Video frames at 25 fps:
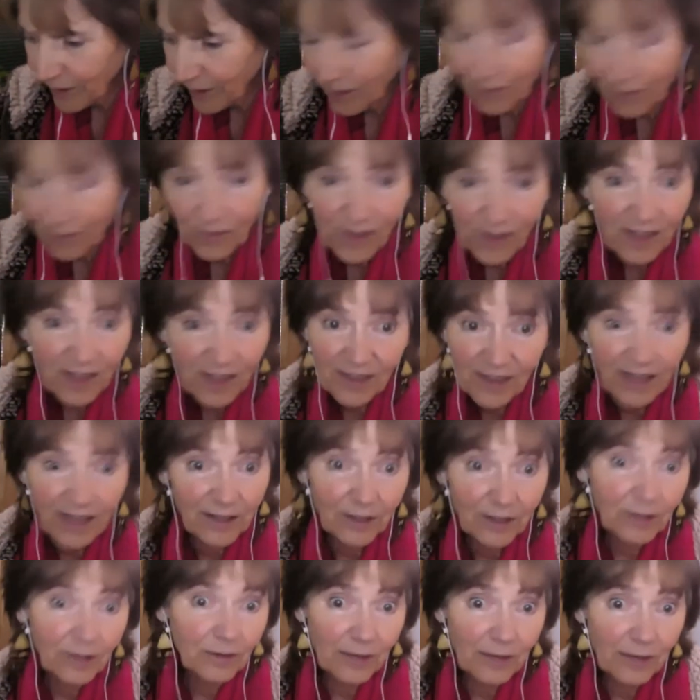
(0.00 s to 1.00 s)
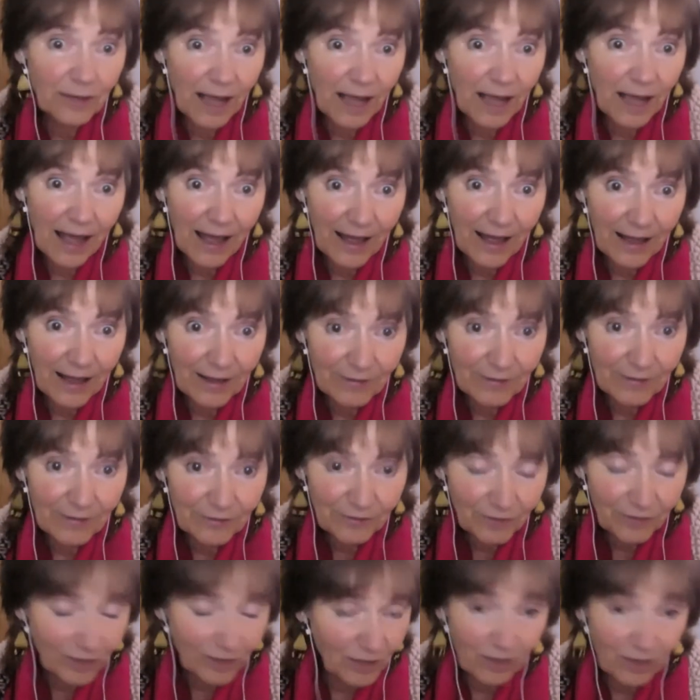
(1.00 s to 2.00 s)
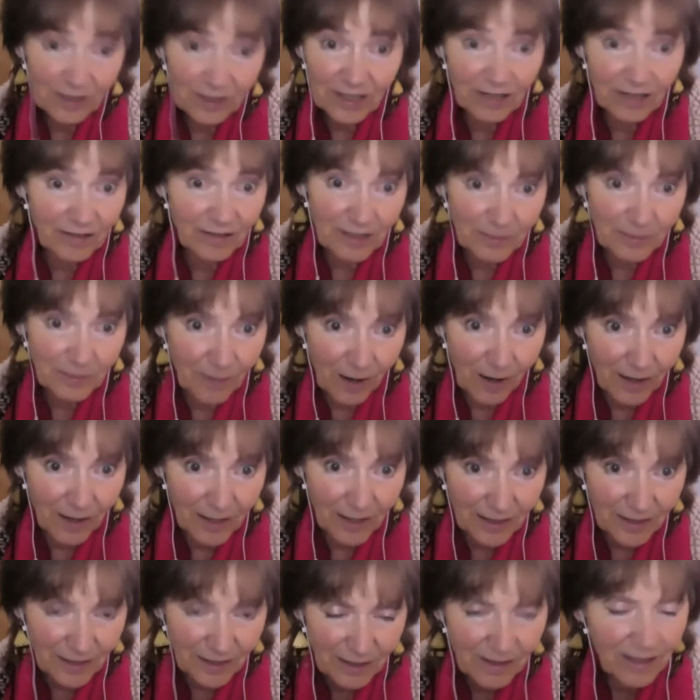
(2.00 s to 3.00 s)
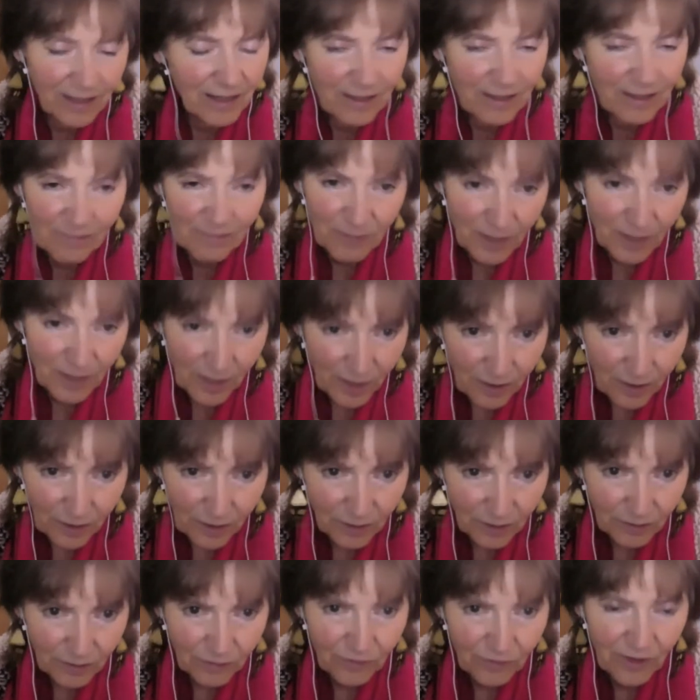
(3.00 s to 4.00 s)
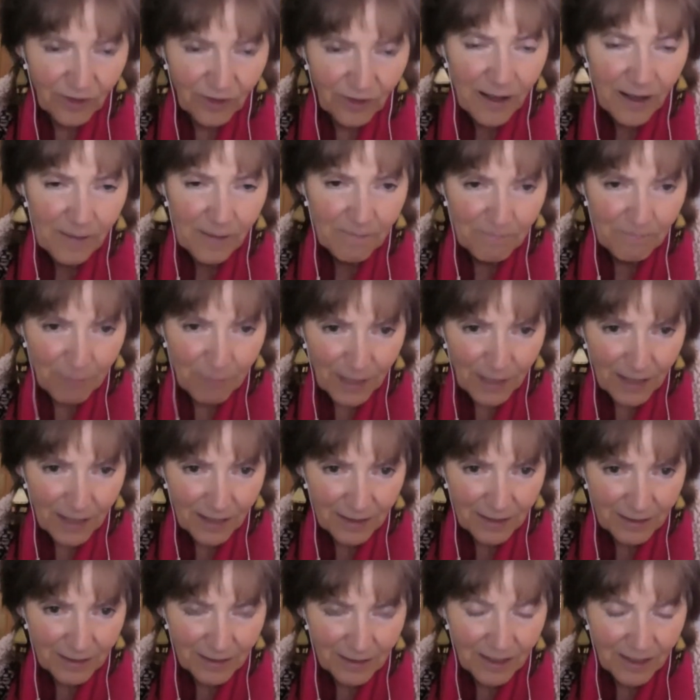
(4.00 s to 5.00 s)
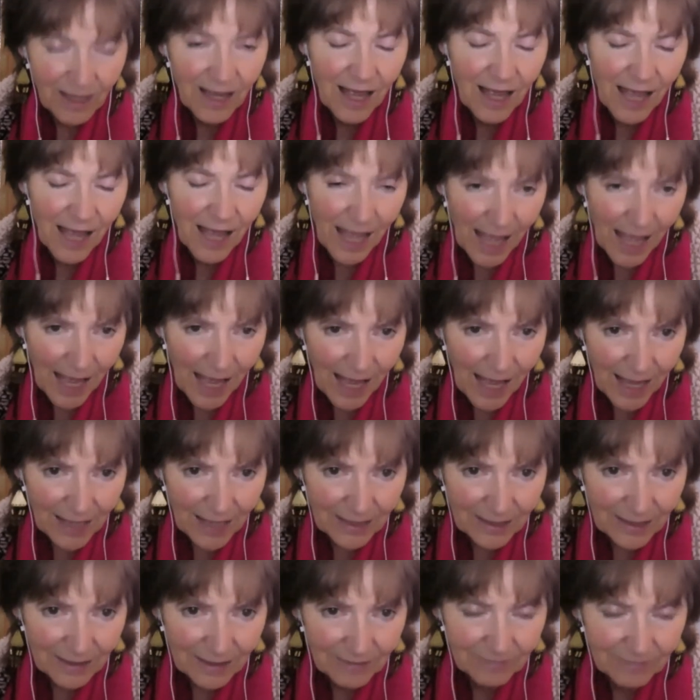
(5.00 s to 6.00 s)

You think that you have. You're so smart, but you've been had.